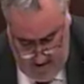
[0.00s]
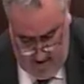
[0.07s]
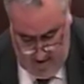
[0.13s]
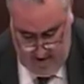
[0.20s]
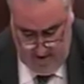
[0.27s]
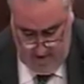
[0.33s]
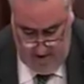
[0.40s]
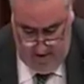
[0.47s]
when
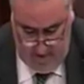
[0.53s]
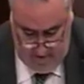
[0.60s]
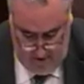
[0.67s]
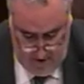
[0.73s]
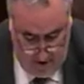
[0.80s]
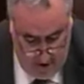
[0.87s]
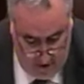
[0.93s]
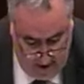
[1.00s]
these agreements
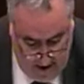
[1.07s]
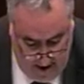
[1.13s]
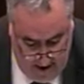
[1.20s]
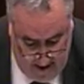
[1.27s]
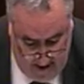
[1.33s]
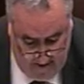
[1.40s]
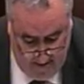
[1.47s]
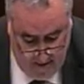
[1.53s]
were
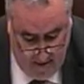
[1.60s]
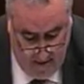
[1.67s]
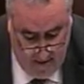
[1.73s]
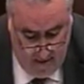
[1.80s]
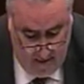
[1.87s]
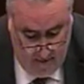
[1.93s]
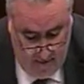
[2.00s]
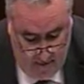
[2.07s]
negotiated
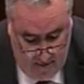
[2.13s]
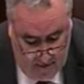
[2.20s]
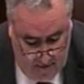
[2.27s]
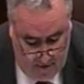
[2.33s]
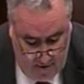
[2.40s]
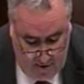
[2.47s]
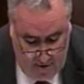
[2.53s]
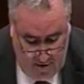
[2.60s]
and where there
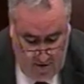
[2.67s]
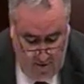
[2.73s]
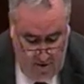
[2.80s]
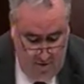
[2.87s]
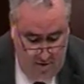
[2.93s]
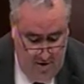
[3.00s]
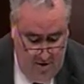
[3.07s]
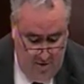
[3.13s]
was no
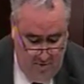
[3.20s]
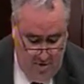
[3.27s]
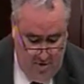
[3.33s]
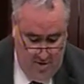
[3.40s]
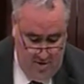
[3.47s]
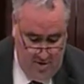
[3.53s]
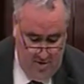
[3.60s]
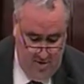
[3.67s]
such thing as
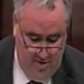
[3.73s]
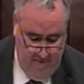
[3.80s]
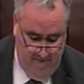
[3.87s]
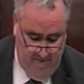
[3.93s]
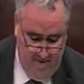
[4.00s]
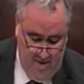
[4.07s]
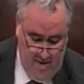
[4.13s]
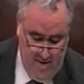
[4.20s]
working on Sunday.
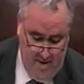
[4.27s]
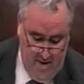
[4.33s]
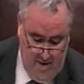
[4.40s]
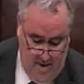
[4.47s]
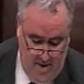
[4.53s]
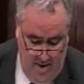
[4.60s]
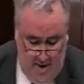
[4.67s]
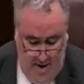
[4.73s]

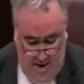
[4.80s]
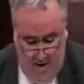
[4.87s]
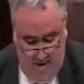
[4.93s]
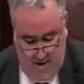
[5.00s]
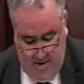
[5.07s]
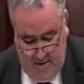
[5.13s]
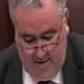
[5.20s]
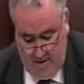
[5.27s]

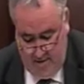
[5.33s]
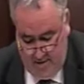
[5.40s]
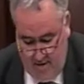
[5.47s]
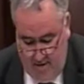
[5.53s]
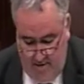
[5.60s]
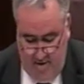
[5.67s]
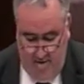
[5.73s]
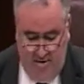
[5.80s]
There
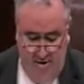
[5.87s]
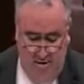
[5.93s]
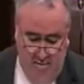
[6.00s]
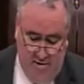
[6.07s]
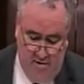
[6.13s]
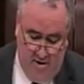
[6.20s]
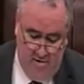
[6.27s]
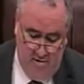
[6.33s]
are areas
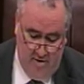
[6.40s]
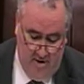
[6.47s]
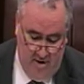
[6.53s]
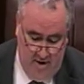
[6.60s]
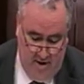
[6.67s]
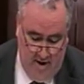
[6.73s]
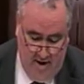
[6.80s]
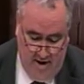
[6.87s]
which certainly
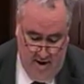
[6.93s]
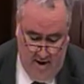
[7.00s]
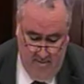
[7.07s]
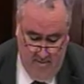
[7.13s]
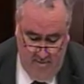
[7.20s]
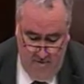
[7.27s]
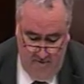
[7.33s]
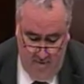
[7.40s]
can
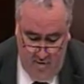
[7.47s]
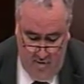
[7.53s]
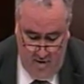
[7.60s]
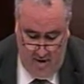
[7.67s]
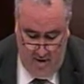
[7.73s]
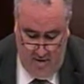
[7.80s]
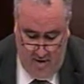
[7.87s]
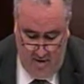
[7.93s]
be reviewed
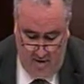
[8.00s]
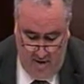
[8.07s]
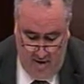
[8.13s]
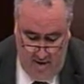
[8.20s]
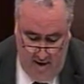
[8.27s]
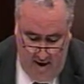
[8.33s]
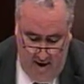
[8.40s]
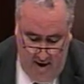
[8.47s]
and looked at
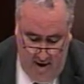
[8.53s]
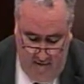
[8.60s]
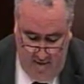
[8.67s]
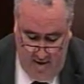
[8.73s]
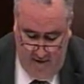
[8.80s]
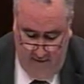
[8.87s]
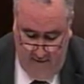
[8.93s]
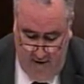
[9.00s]
and
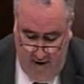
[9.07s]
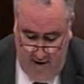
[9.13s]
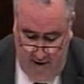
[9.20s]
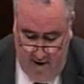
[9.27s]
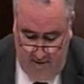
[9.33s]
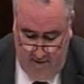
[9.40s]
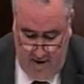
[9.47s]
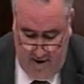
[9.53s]
modified
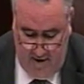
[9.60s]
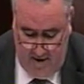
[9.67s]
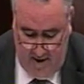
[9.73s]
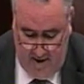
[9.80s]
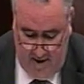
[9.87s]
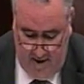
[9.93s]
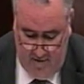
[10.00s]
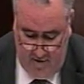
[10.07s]
and updated to
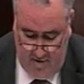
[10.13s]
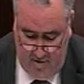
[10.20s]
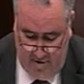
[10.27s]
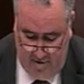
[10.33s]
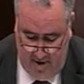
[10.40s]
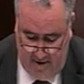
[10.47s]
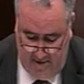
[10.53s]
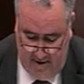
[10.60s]
take account of
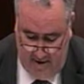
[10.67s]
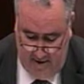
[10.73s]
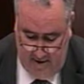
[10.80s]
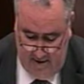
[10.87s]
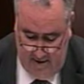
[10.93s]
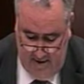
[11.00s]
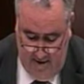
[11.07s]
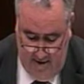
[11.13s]
current
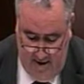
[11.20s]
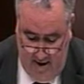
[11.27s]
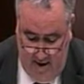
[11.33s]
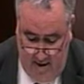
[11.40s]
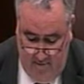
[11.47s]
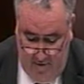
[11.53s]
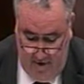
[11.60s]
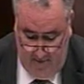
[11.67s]
circumstances.
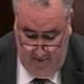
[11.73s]
But this